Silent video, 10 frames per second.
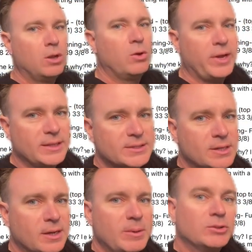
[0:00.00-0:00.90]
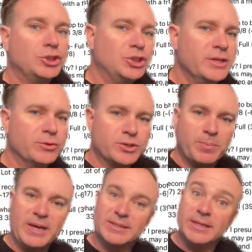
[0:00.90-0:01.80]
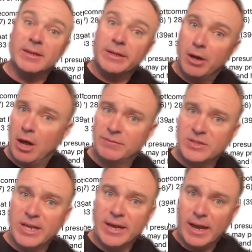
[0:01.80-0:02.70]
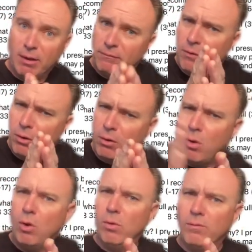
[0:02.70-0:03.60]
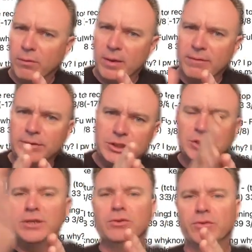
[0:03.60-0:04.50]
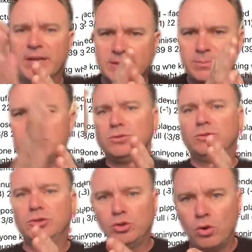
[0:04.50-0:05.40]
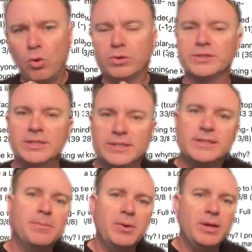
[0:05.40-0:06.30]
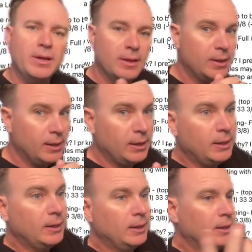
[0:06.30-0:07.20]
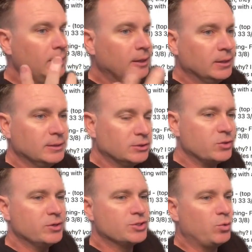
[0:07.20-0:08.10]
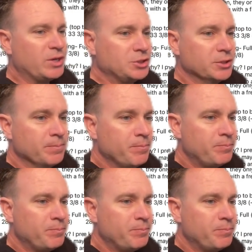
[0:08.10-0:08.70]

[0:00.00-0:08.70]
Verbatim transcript: Okay, let's talk about shingle spacing, the offset, how far over every shingle next course needs to be. So here's the question.